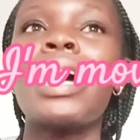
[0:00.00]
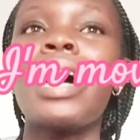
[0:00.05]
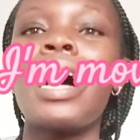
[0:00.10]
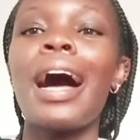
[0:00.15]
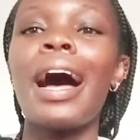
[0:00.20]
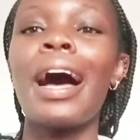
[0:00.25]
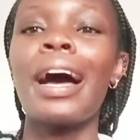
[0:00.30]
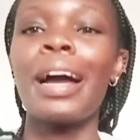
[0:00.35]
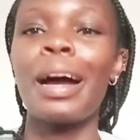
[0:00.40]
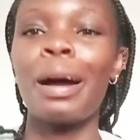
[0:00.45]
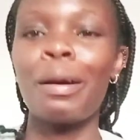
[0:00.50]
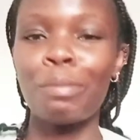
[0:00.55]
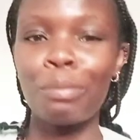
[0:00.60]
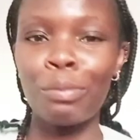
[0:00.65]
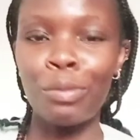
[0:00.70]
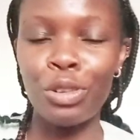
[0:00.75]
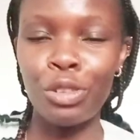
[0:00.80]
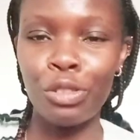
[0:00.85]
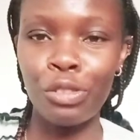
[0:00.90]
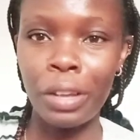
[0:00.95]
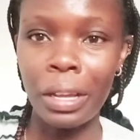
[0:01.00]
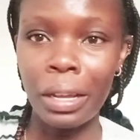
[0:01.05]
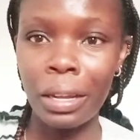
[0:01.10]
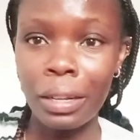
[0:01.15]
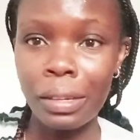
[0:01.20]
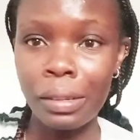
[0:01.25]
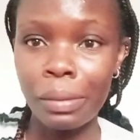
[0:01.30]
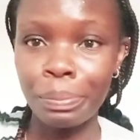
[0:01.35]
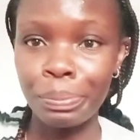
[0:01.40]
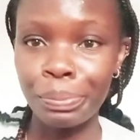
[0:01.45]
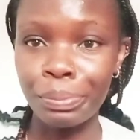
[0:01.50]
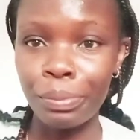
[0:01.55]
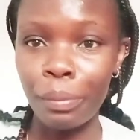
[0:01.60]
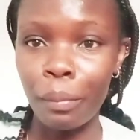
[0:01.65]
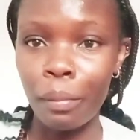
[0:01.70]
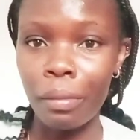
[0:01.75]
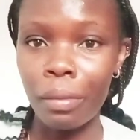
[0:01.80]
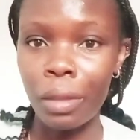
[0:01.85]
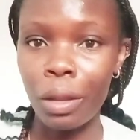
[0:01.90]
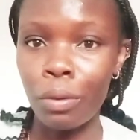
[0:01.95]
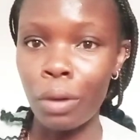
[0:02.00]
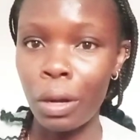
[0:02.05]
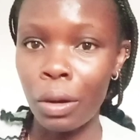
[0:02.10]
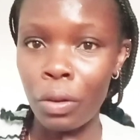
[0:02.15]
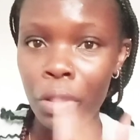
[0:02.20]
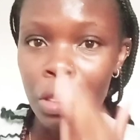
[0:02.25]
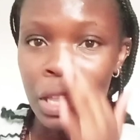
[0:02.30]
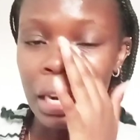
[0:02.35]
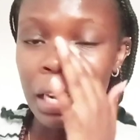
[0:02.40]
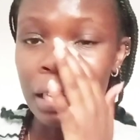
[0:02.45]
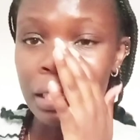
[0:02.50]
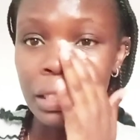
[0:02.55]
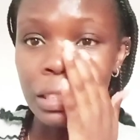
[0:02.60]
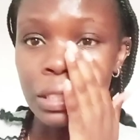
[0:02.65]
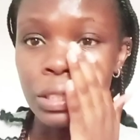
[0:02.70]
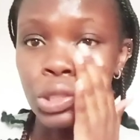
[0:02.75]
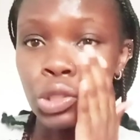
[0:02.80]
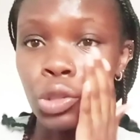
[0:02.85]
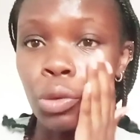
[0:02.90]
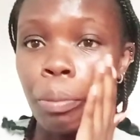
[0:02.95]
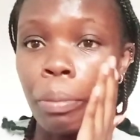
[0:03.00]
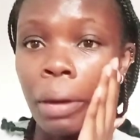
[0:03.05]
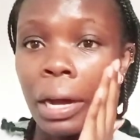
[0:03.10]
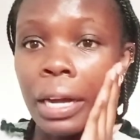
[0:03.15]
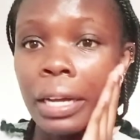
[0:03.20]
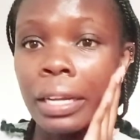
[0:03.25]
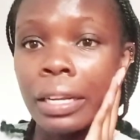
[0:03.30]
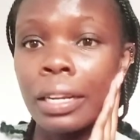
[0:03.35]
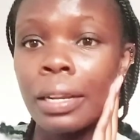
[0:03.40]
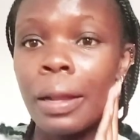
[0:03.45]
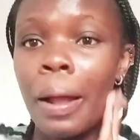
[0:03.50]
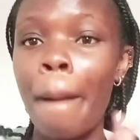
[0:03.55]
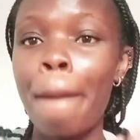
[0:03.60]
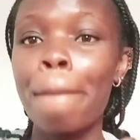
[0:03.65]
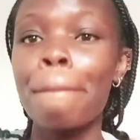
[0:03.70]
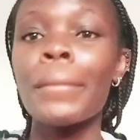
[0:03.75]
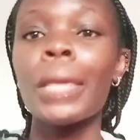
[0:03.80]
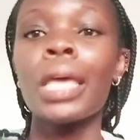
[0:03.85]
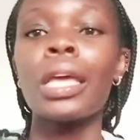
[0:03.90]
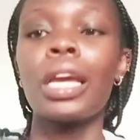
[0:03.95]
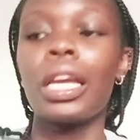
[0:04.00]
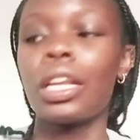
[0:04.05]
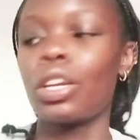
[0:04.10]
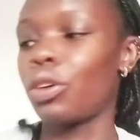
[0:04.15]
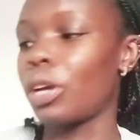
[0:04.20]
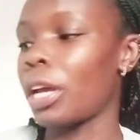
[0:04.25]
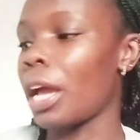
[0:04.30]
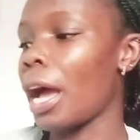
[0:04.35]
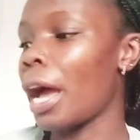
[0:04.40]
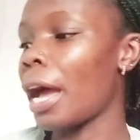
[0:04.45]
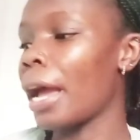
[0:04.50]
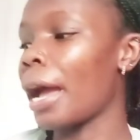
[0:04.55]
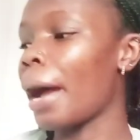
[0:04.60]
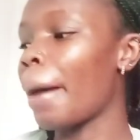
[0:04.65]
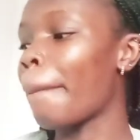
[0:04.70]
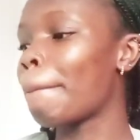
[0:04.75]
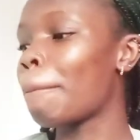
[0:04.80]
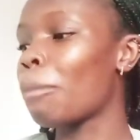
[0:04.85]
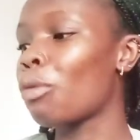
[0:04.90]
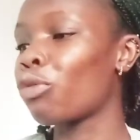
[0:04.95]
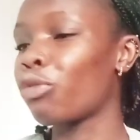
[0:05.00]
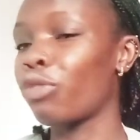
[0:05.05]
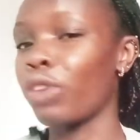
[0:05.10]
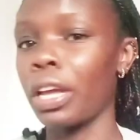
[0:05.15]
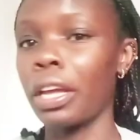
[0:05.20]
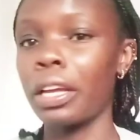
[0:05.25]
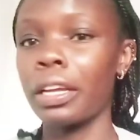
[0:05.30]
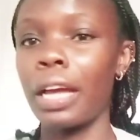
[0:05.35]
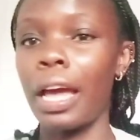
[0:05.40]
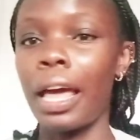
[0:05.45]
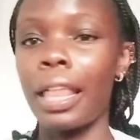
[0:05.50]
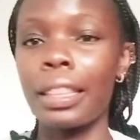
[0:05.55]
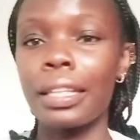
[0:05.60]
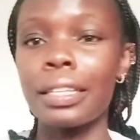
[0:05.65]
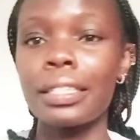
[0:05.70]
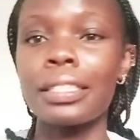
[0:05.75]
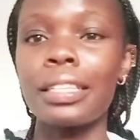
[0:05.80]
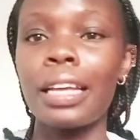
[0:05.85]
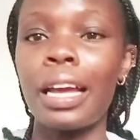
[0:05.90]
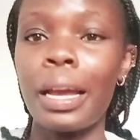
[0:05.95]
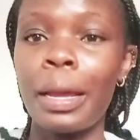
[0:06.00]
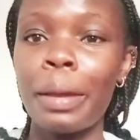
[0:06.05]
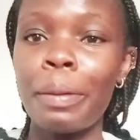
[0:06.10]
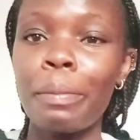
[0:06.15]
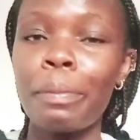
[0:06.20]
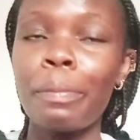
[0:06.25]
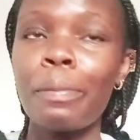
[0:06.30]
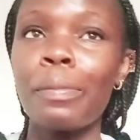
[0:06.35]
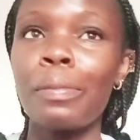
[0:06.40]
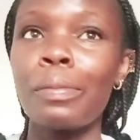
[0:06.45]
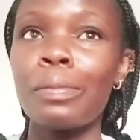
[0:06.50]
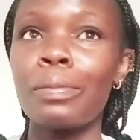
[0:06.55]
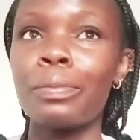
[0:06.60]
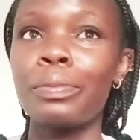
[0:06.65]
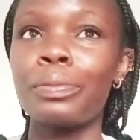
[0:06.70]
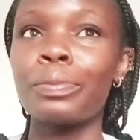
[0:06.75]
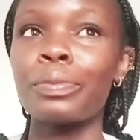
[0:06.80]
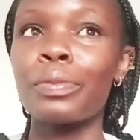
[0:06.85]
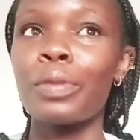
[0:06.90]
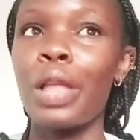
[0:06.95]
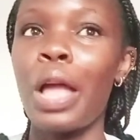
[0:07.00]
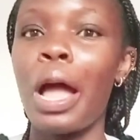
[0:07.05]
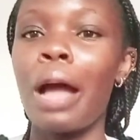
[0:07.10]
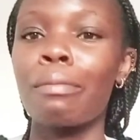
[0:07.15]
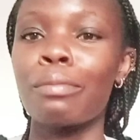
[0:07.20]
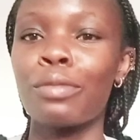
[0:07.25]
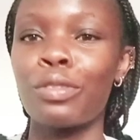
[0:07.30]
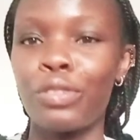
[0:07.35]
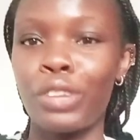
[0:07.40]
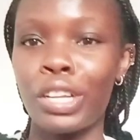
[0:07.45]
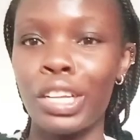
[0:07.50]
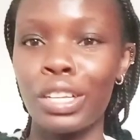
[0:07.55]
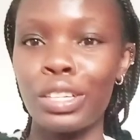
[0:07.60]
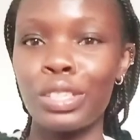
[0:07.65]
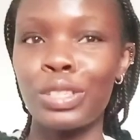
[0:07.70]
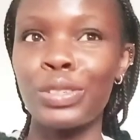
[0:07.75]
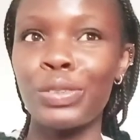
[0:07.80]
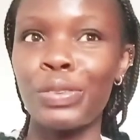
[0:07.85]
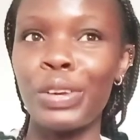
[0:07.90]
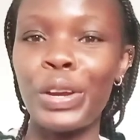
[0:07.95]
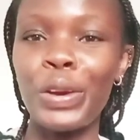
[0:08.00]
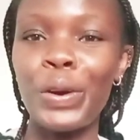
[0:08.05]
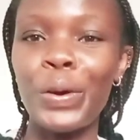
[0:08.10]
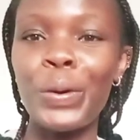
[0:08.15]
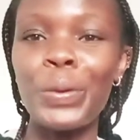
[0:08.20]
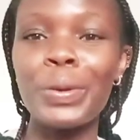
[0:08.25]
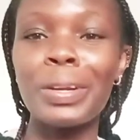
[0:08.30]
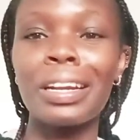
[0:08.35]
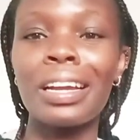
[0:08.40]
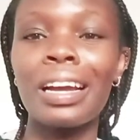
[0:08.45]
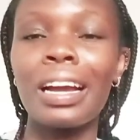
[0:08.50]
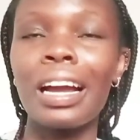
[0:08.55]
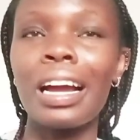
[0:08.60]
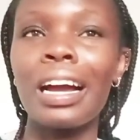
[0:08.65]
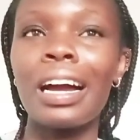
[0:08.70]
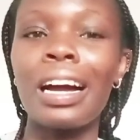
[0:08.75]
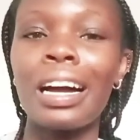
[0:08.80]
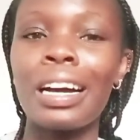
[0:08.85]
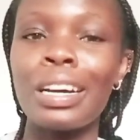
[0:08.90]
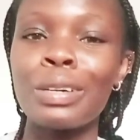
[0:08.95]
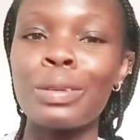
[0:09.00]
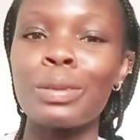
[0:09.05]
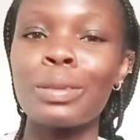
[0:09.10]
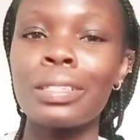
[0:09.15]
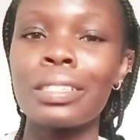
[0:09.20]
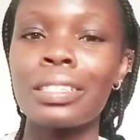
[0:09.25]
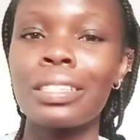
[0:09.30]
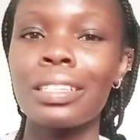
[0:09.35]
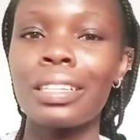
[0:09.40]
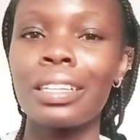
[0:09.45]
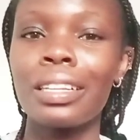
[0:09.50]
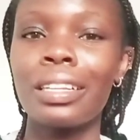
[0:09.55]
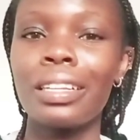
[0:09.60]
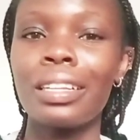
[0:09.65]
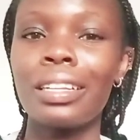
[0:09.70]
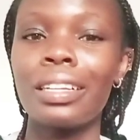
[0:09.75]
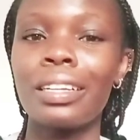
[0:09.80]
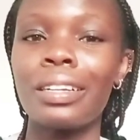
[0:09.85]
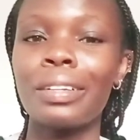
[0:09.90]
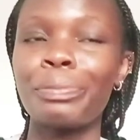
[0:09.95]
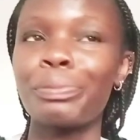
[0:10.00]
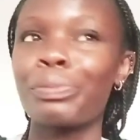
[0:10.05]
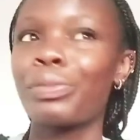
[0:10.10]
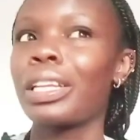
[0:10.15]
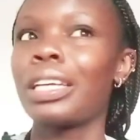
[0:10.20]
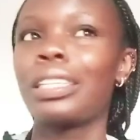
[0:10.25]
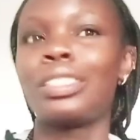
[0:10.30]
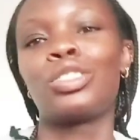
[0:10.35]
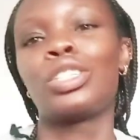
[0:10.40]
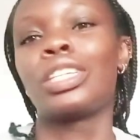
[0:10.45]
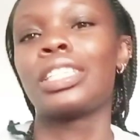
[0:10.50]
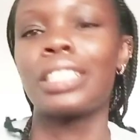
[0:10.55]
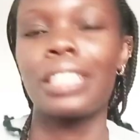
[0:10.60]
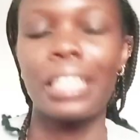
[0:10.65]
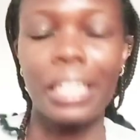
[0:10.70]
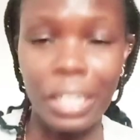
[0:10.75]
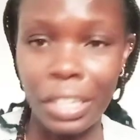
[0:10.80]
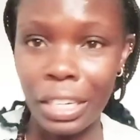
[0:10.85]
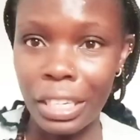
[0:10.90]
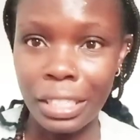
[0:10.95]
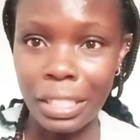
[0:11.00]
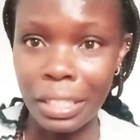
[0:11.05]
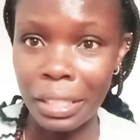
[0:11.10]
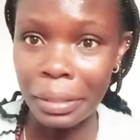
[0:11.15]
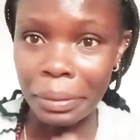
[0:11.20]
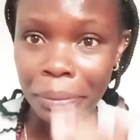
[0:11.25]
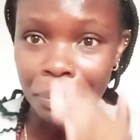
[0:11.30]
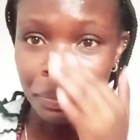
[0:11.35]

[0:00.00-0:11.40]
I am moving. Wow, the lighting is so bad. Anyway, I am moving, and this time I'm moving to my own house. It's honestly crazy.